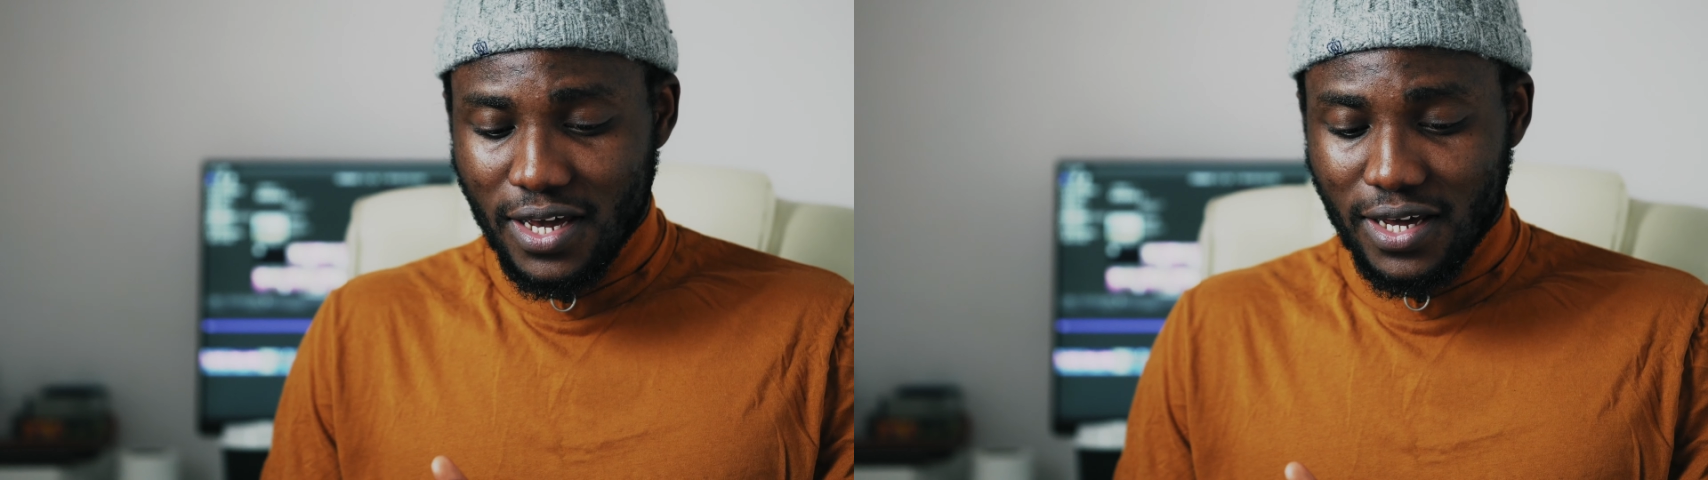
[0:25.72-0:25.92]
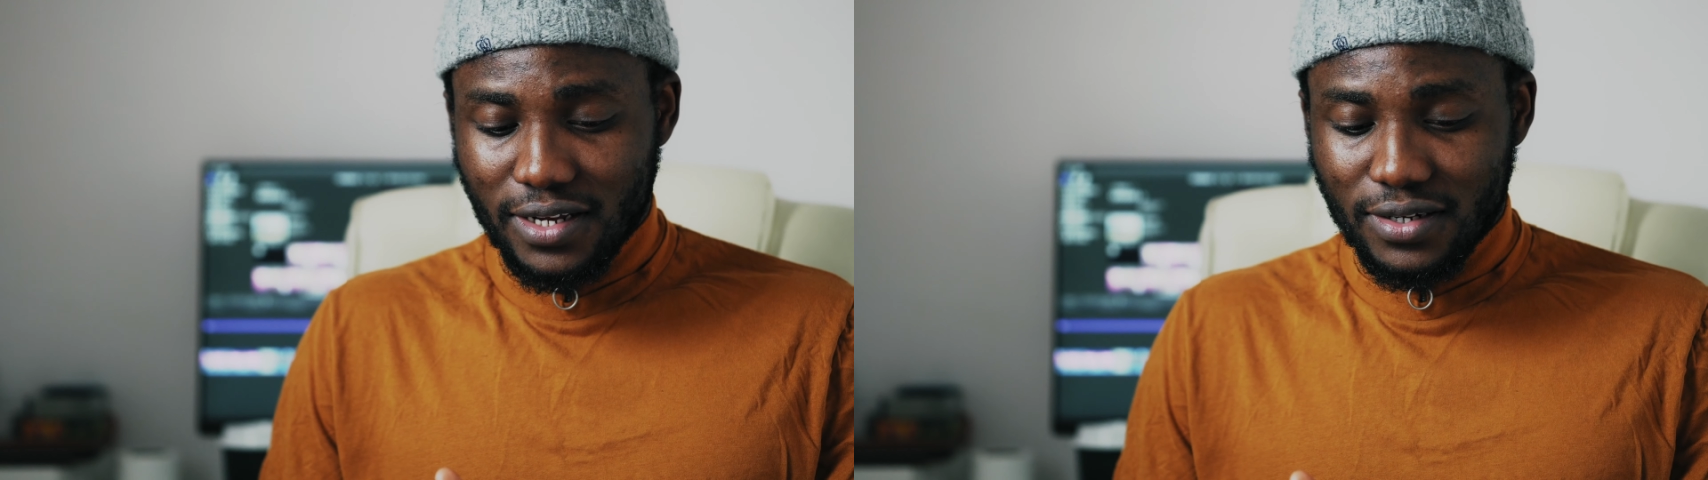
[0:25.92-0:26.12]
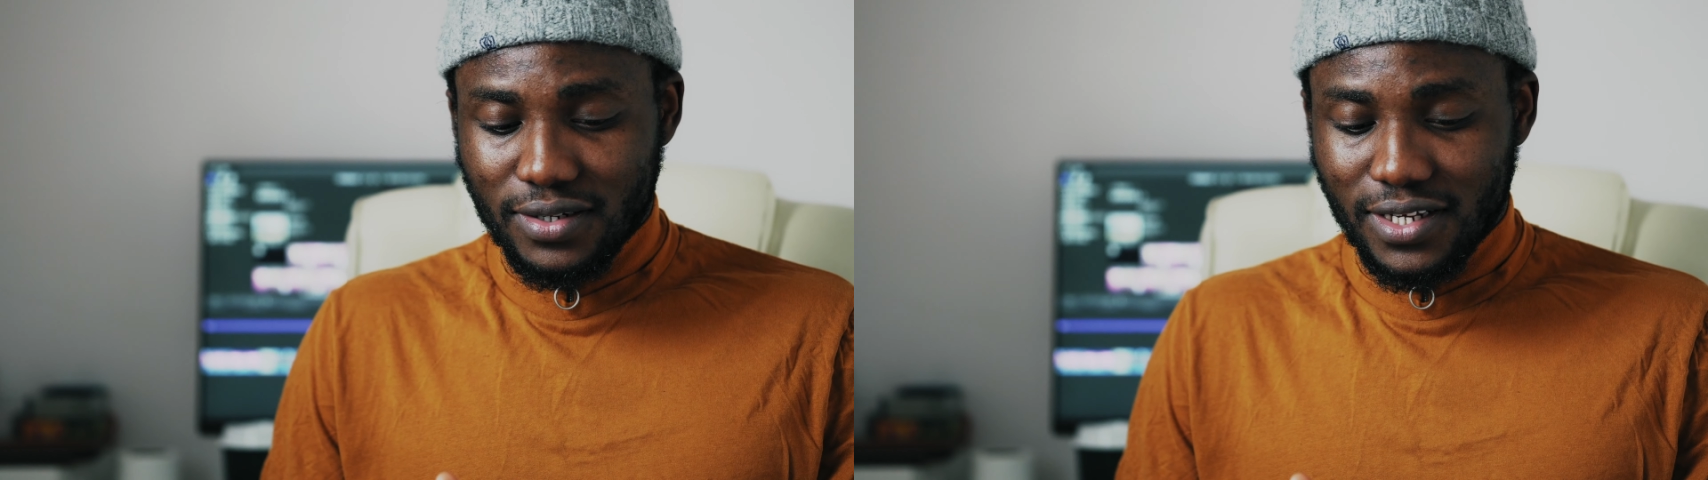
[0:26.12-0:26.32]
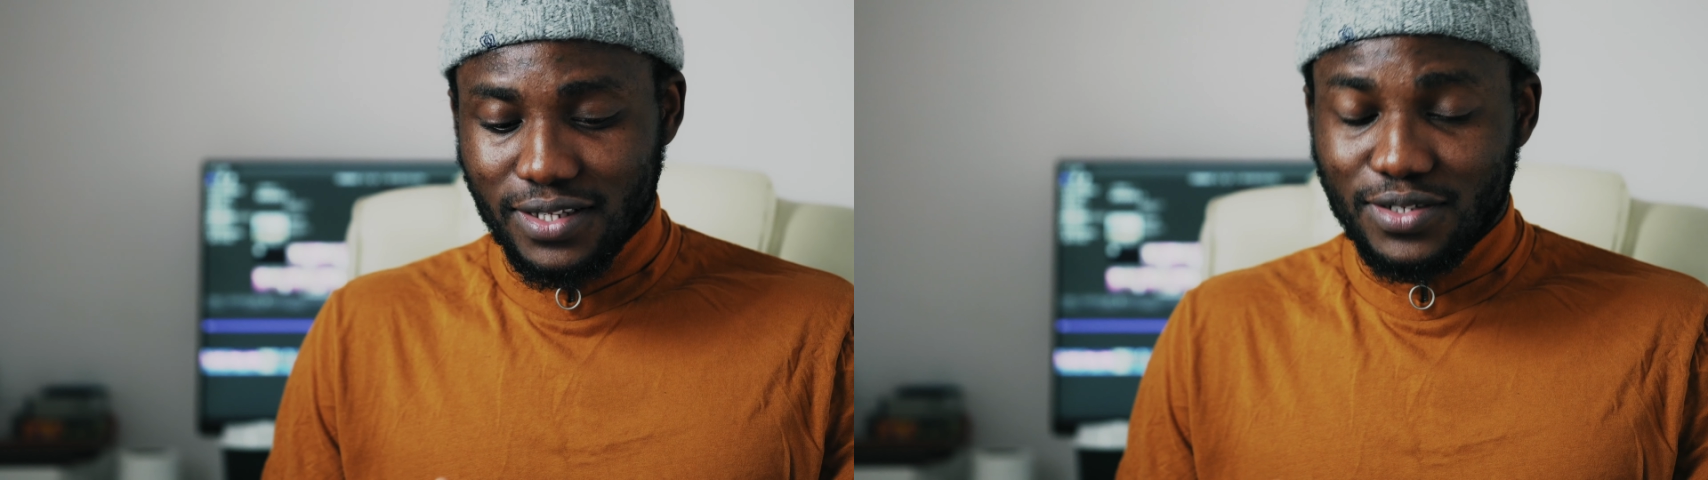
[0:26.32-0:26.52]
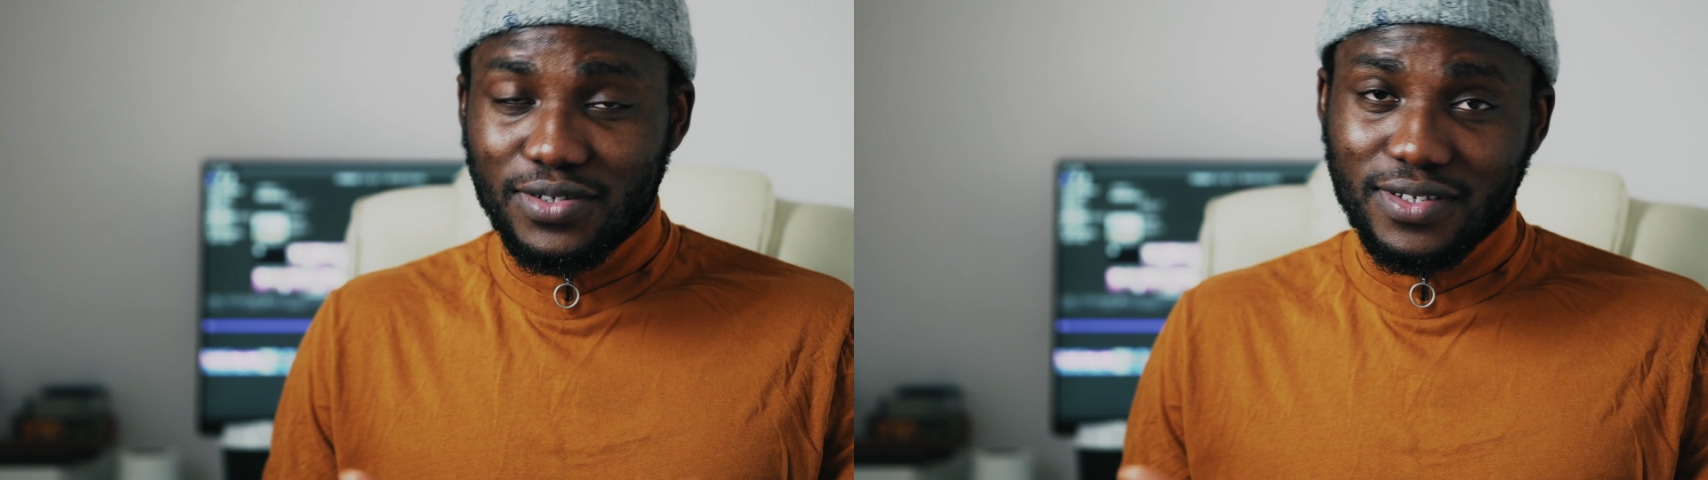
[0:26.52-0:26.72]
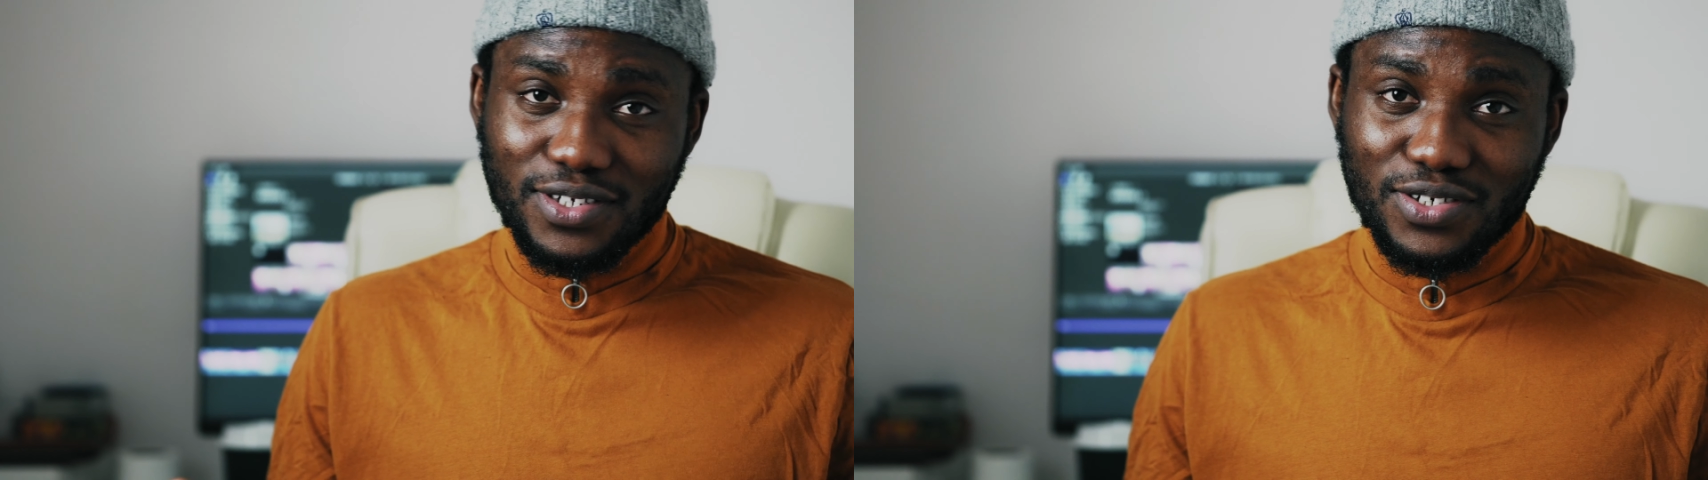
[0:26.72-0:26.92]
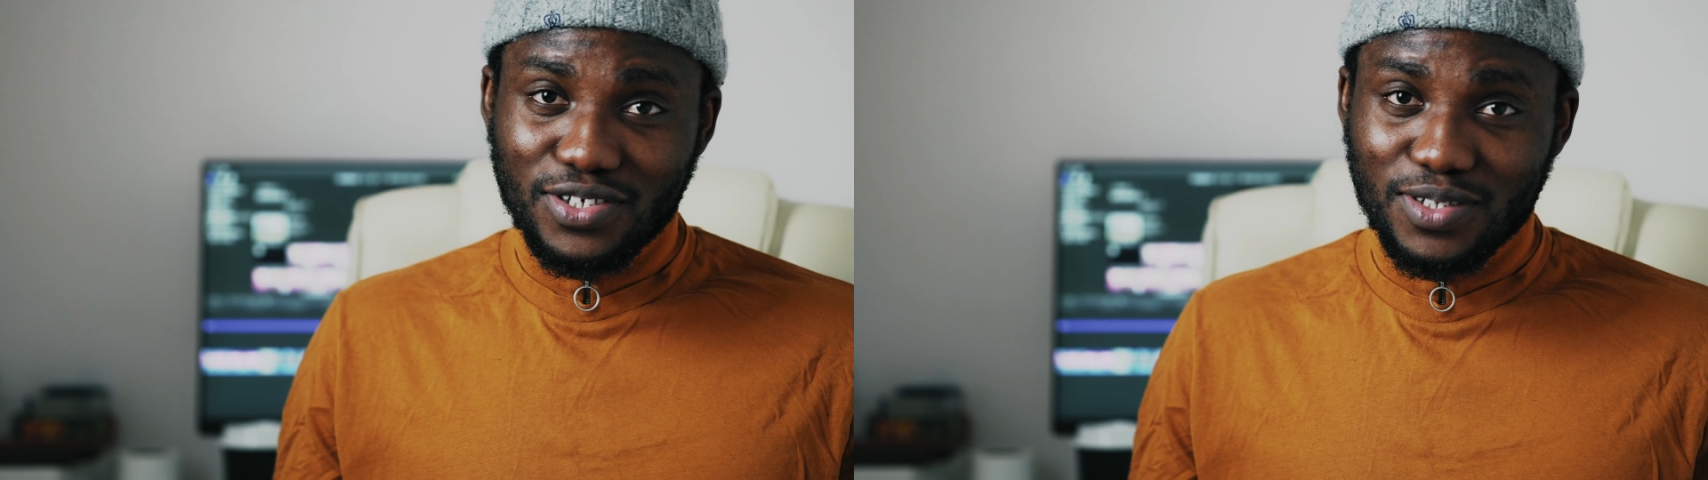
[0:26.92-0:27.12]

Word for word: and i think today should